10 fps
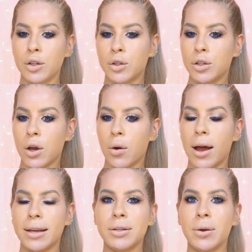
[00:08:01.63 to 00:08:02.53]
So
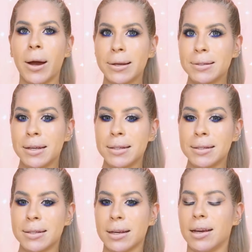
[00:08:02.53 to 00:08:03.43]
as you guys can
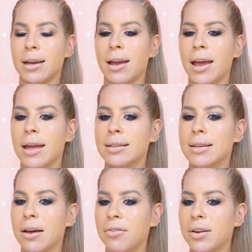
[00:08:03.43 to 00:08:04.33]
see, it
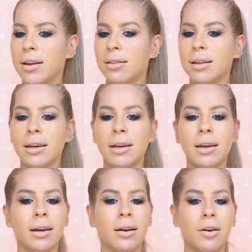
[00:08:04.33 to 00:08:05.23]

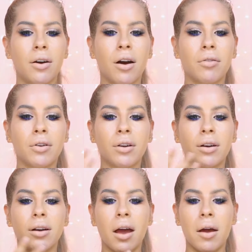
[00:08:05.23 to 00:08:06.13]
definitely
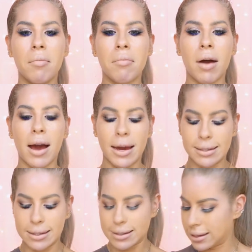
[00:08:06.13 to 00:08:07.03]
covered my
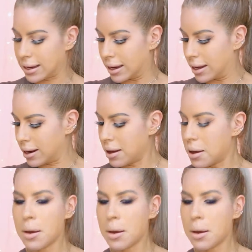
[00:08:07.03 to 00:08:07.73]
skin,